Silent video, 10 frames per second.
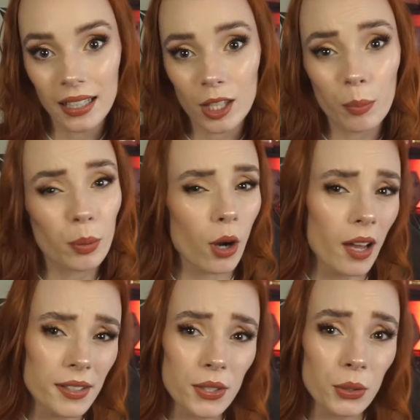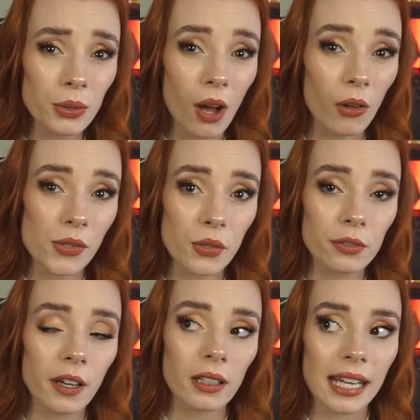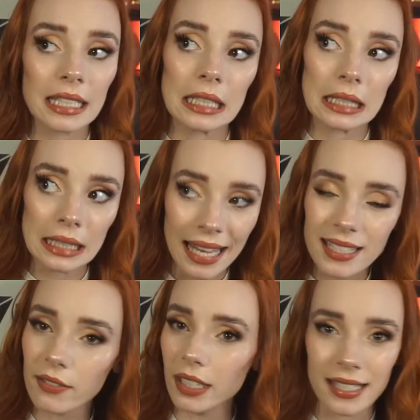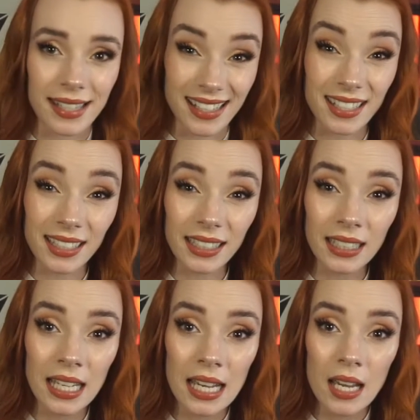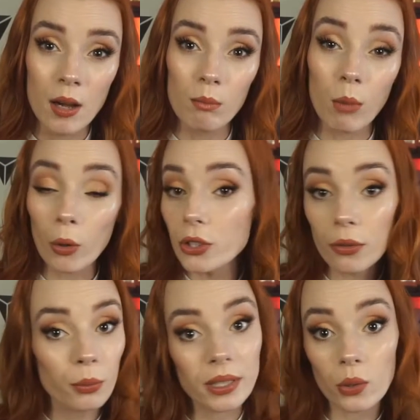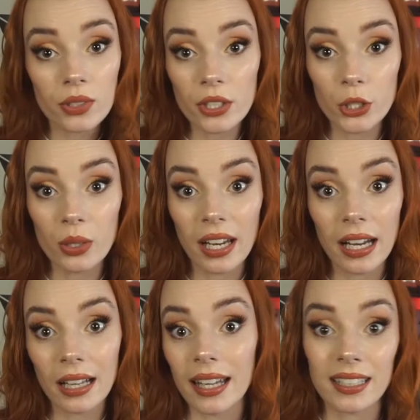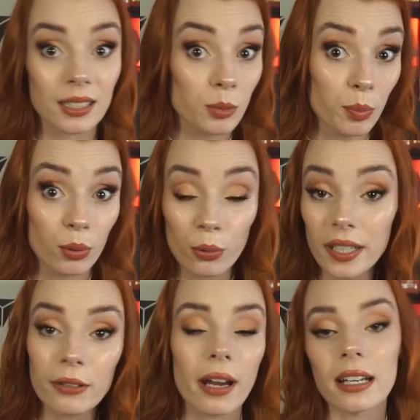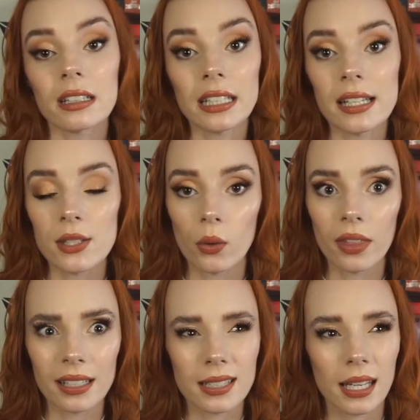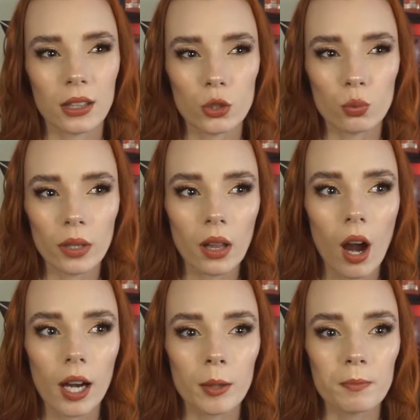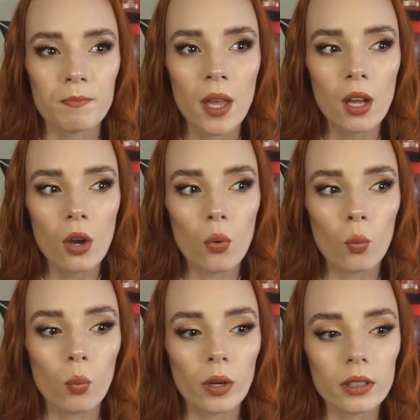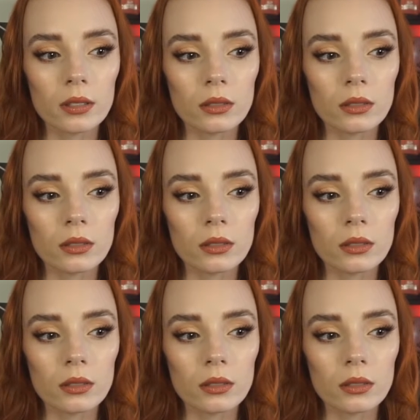The prawn suit also felt like less of a necessity. Most of the resources you can collect pretty readily, and so things like the drill arm weren't